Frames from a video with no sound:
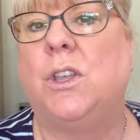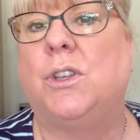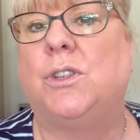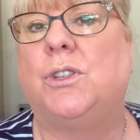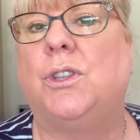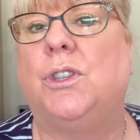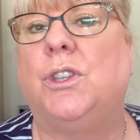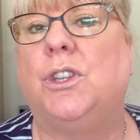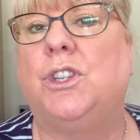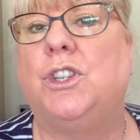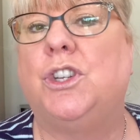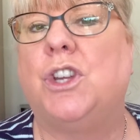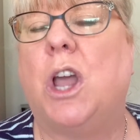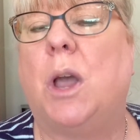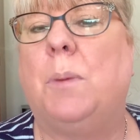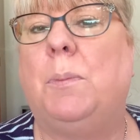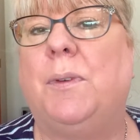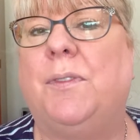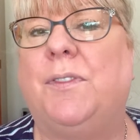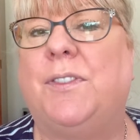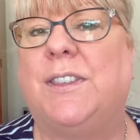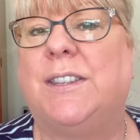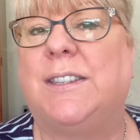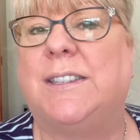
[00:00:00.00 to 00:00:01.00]
So the job
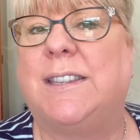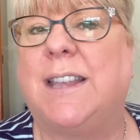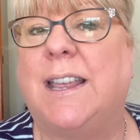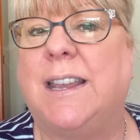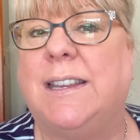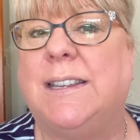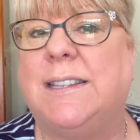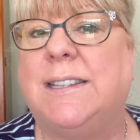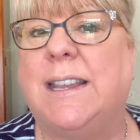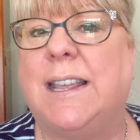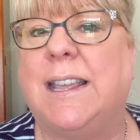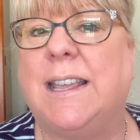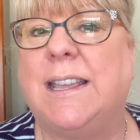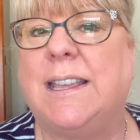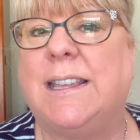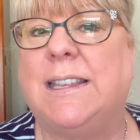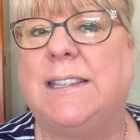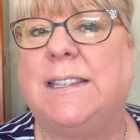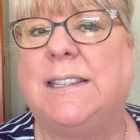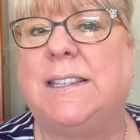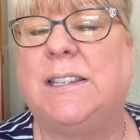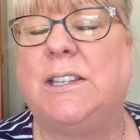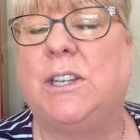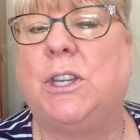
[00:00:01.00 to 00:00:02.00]
of the sender
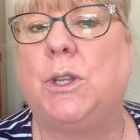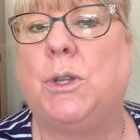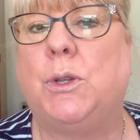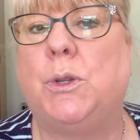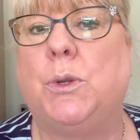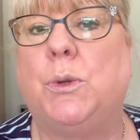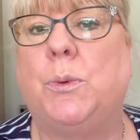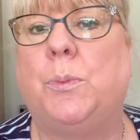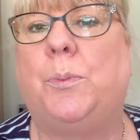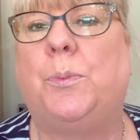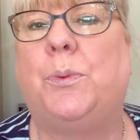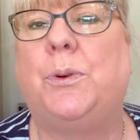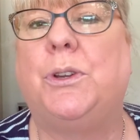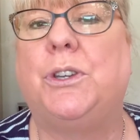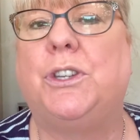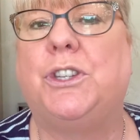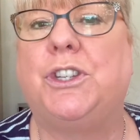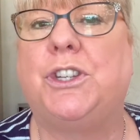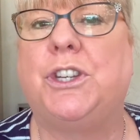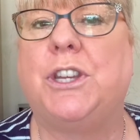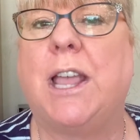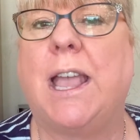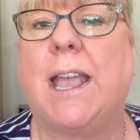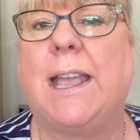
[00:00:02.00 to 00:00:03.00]
is to
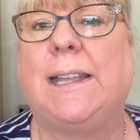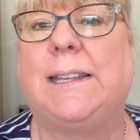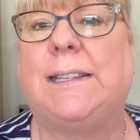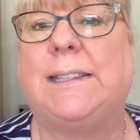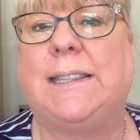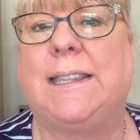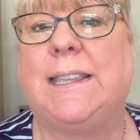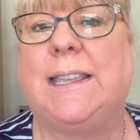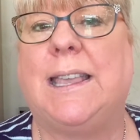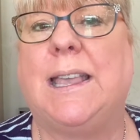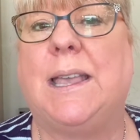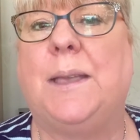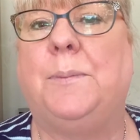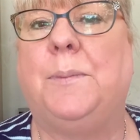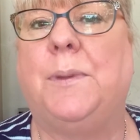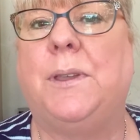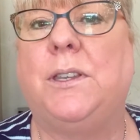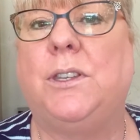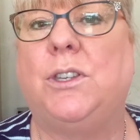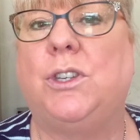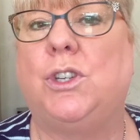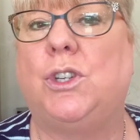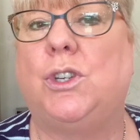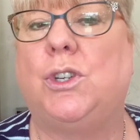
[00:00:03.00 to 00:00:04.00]
project the
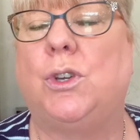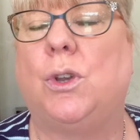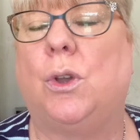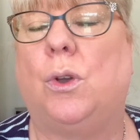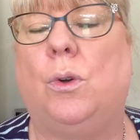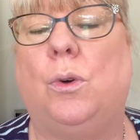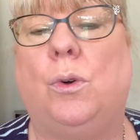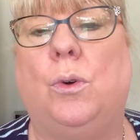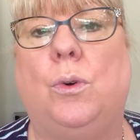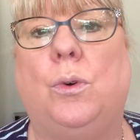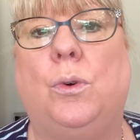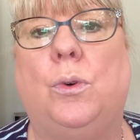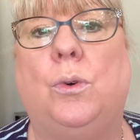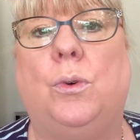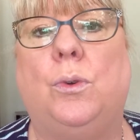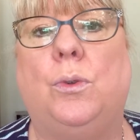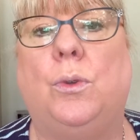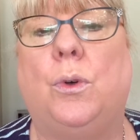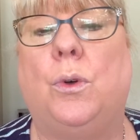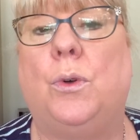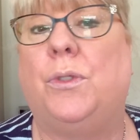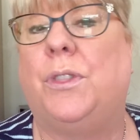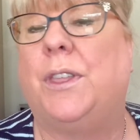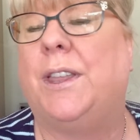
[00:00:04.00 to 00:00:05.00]
image or,
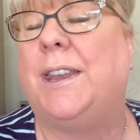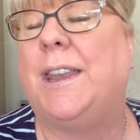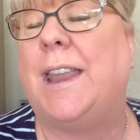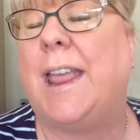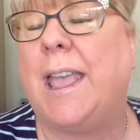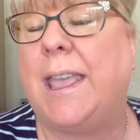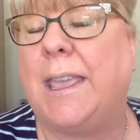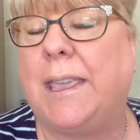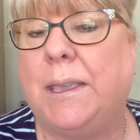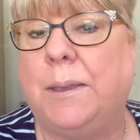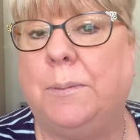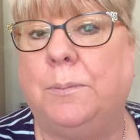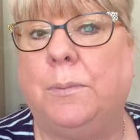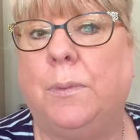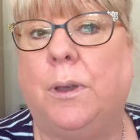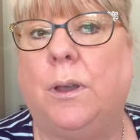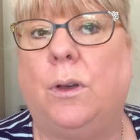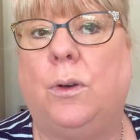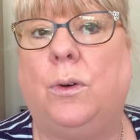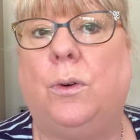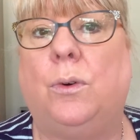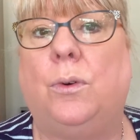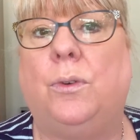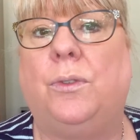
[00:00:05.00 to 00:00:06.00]
or the name
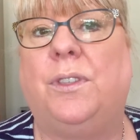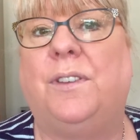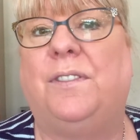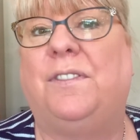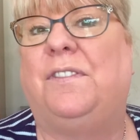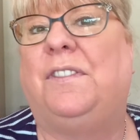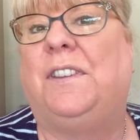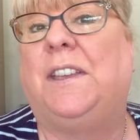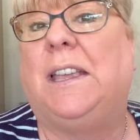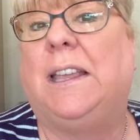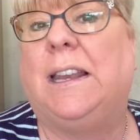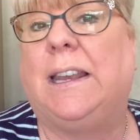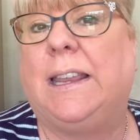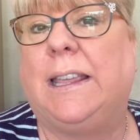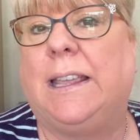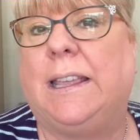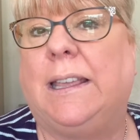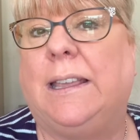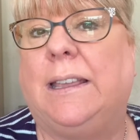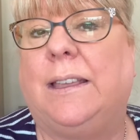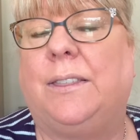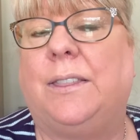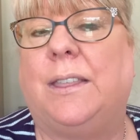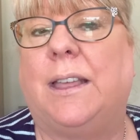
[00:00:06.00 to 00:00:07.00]
or the
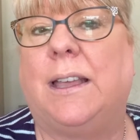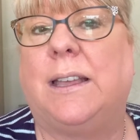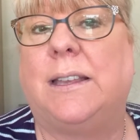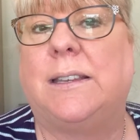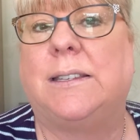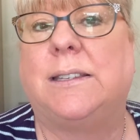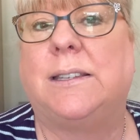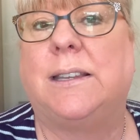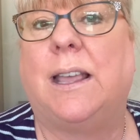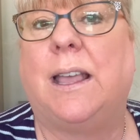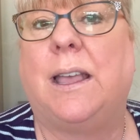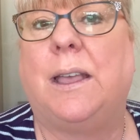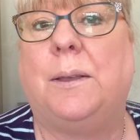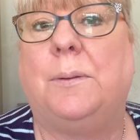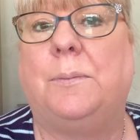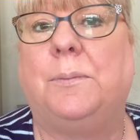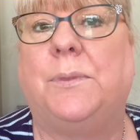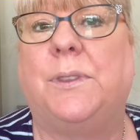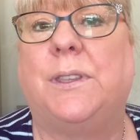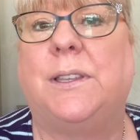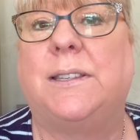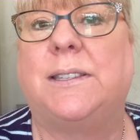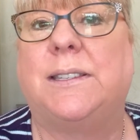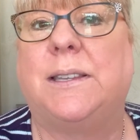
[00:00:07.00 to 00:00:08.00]
feeling that
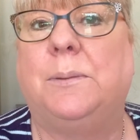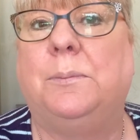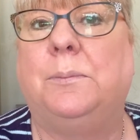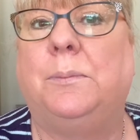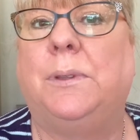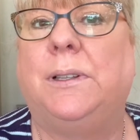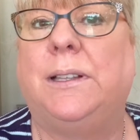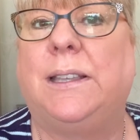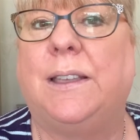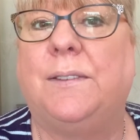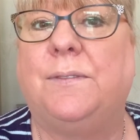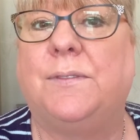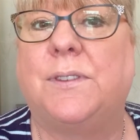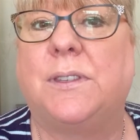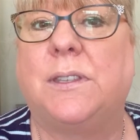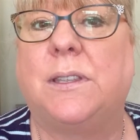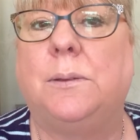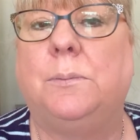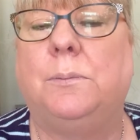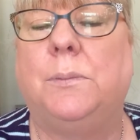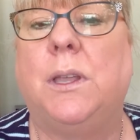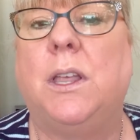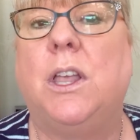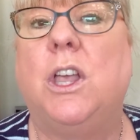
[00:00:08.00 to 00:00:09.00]
um, the symbol gives
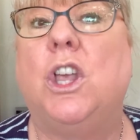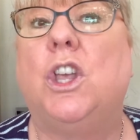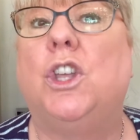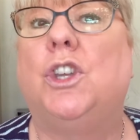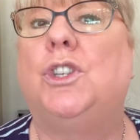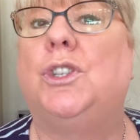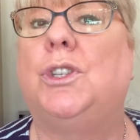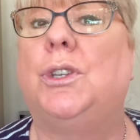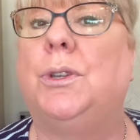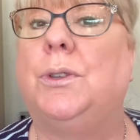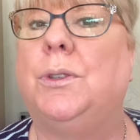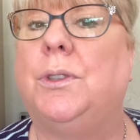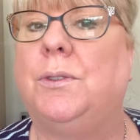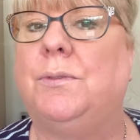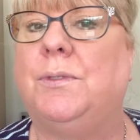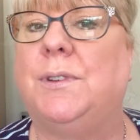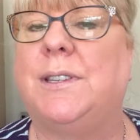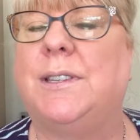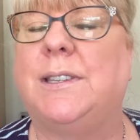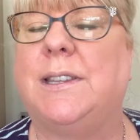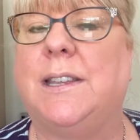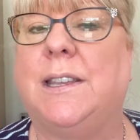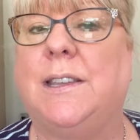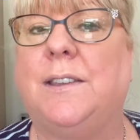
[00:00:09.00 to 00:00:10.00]
them to the
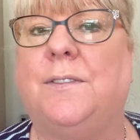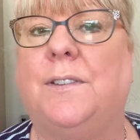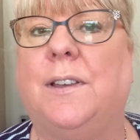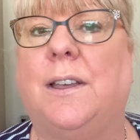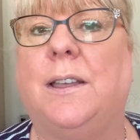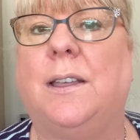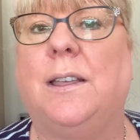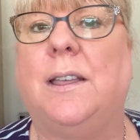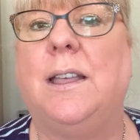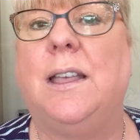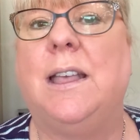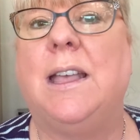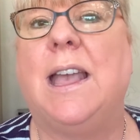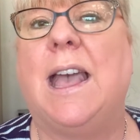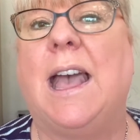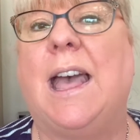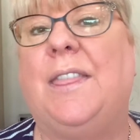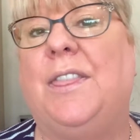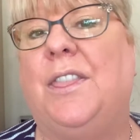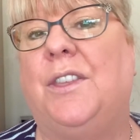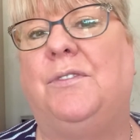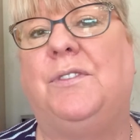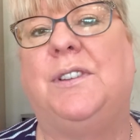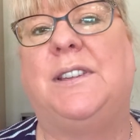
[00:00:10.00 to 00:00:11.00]
receiver.
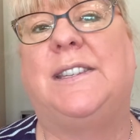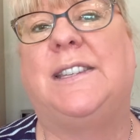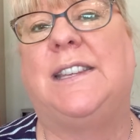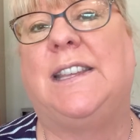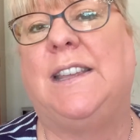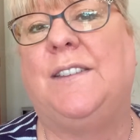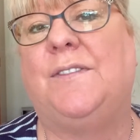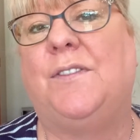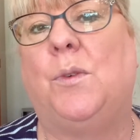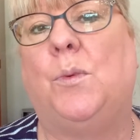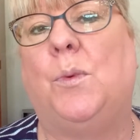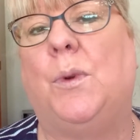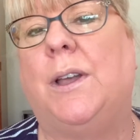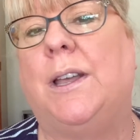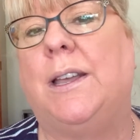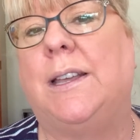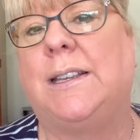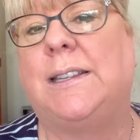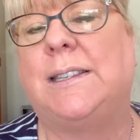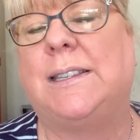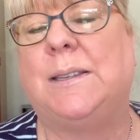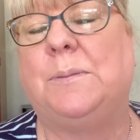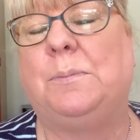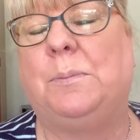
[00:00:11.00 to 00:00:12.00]
And the receiver
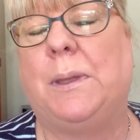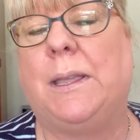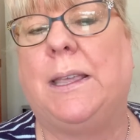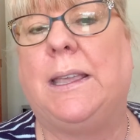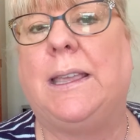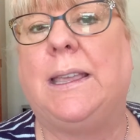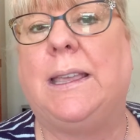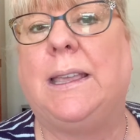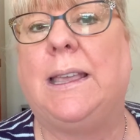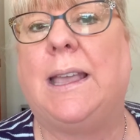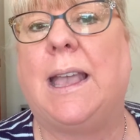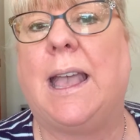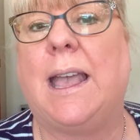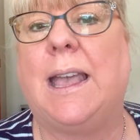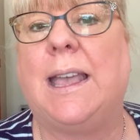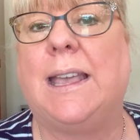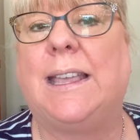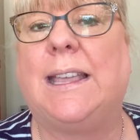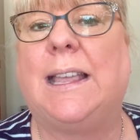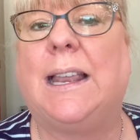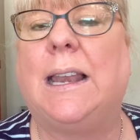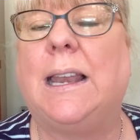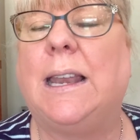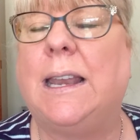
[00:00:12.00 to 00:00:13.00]
works at being a
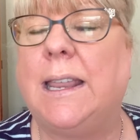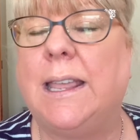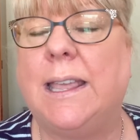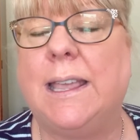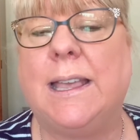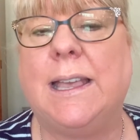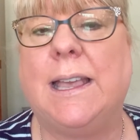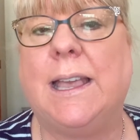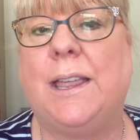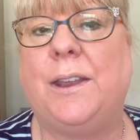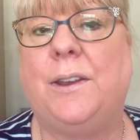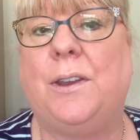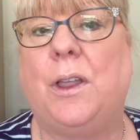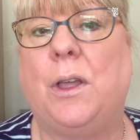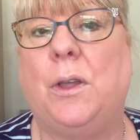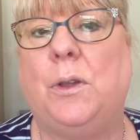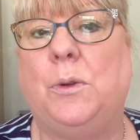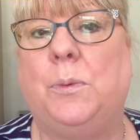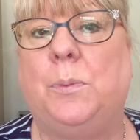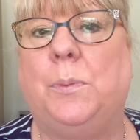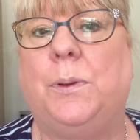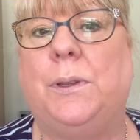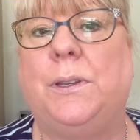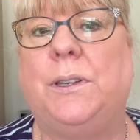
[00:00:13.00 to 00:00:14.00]
clear and
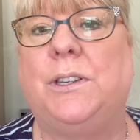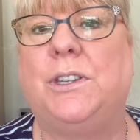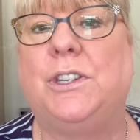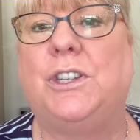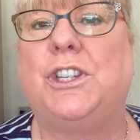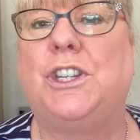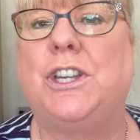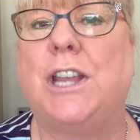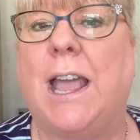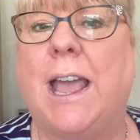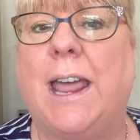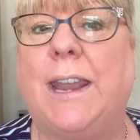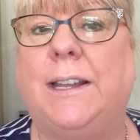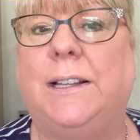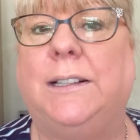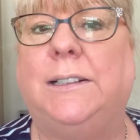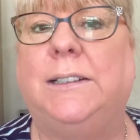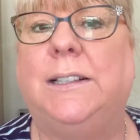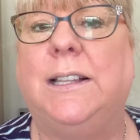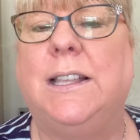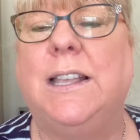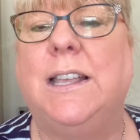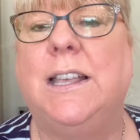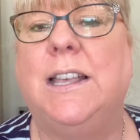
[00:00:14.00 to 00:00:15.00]
open
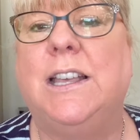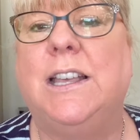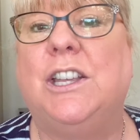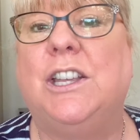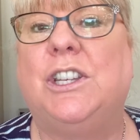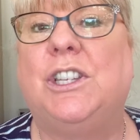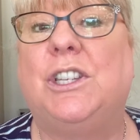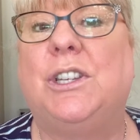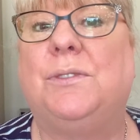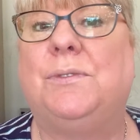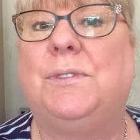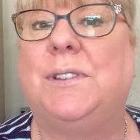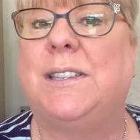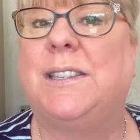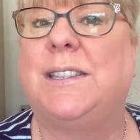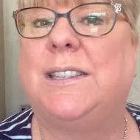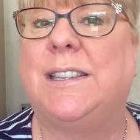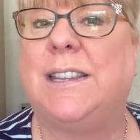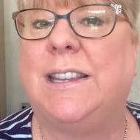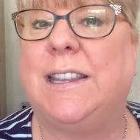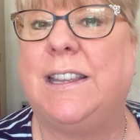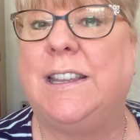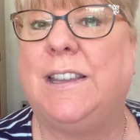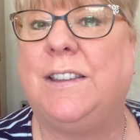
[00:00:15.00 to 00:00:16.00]
channel to
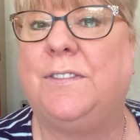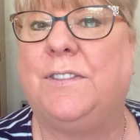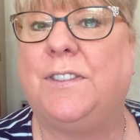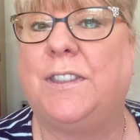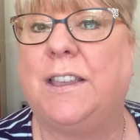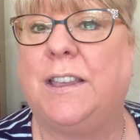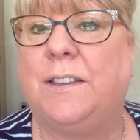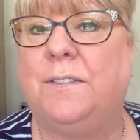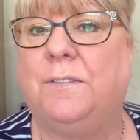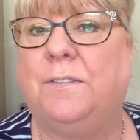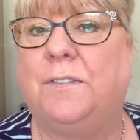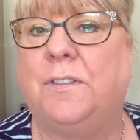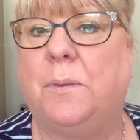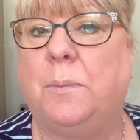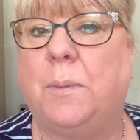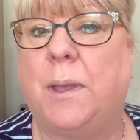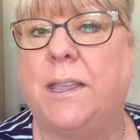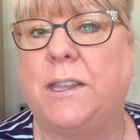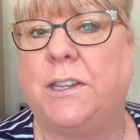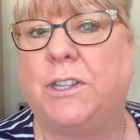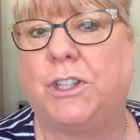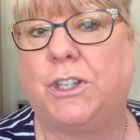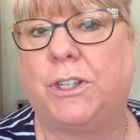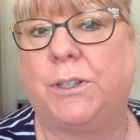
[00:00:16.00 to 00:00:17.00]
receive the
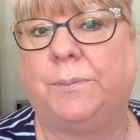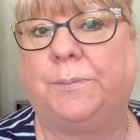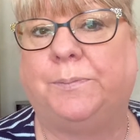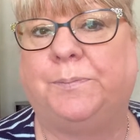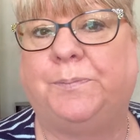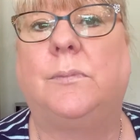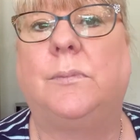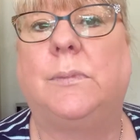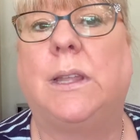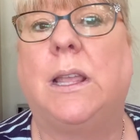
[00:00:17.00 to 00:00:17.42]
information.